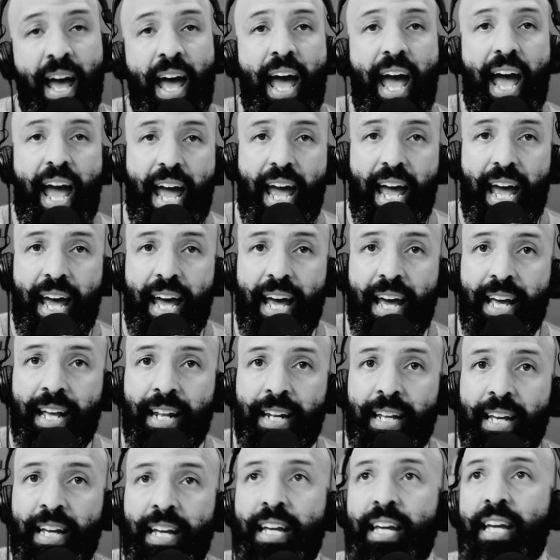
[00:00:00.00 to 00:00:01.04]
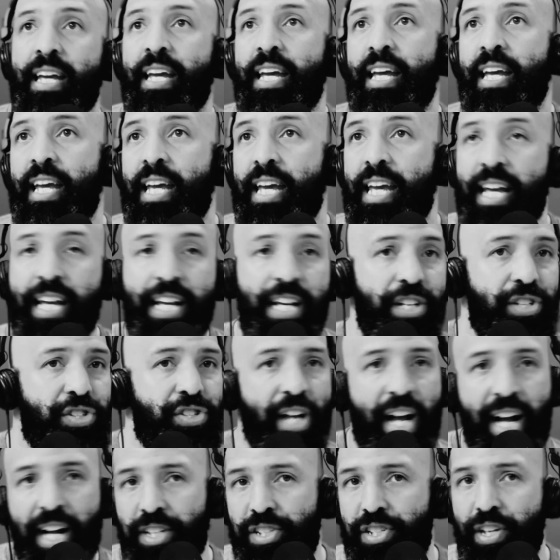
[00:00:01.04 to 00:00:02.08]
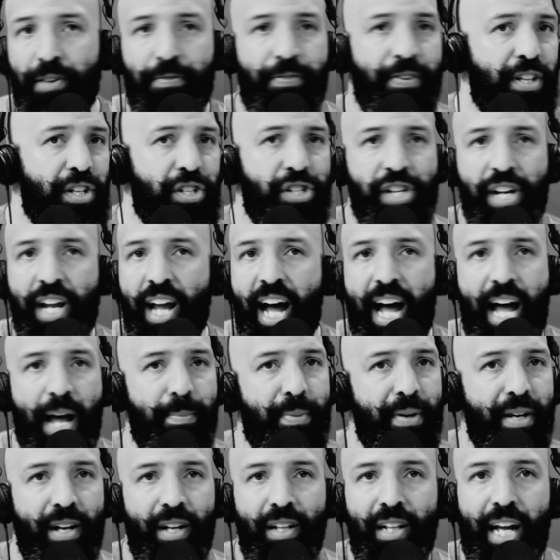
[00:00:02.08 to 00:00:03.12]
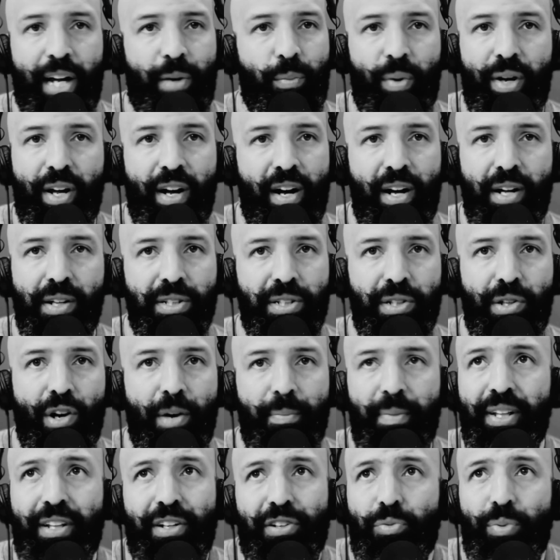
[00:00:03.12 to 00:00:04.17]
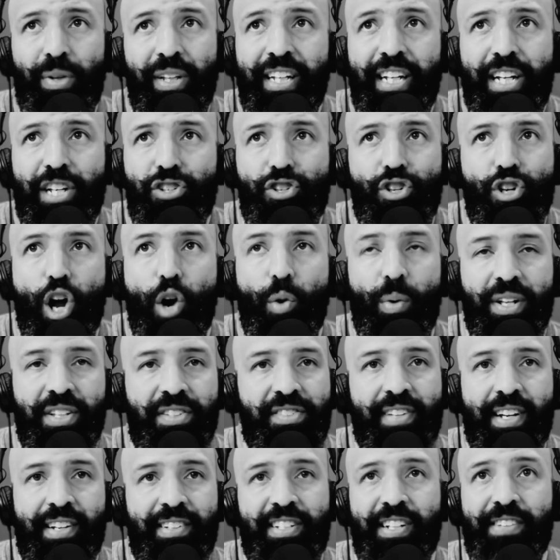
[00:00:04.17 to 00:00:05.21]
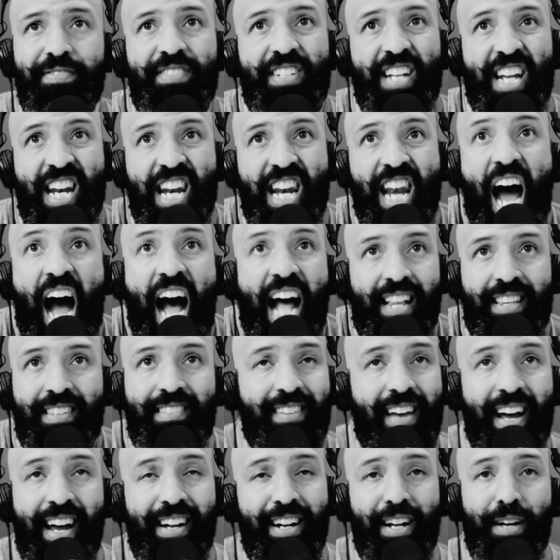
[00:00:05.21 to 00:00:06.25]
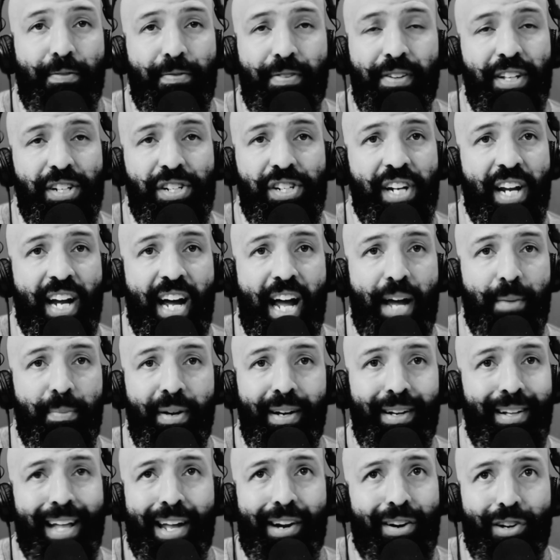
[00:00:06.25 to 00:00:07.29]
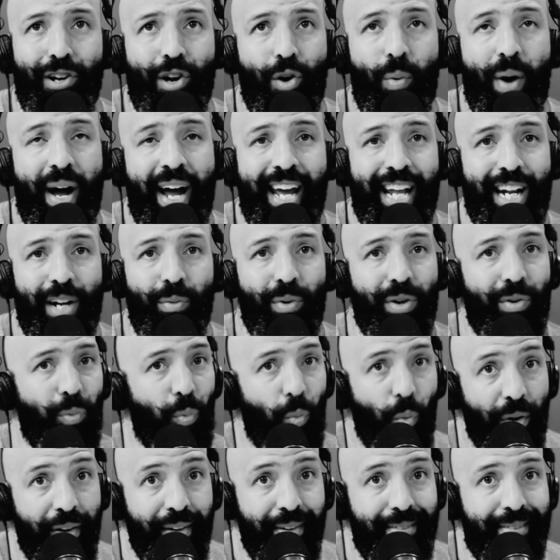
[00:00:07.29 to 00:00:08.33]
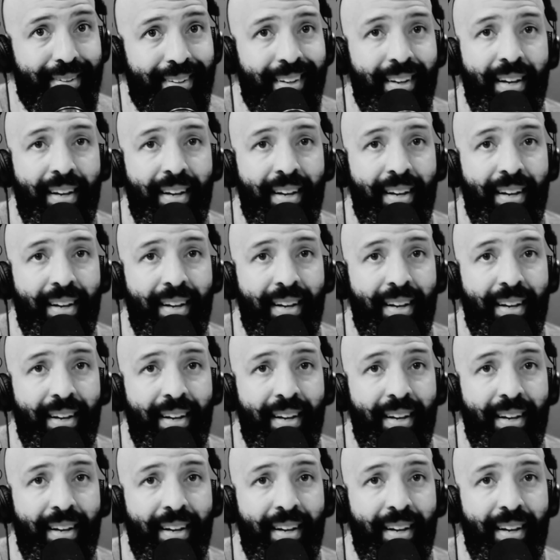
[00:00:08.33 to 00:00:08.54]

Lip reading: and he signs up for the GI Bill like we all do. I mean, there really is no incentive to not sign up for the GI Bill. I don't know why anyone wouldn't,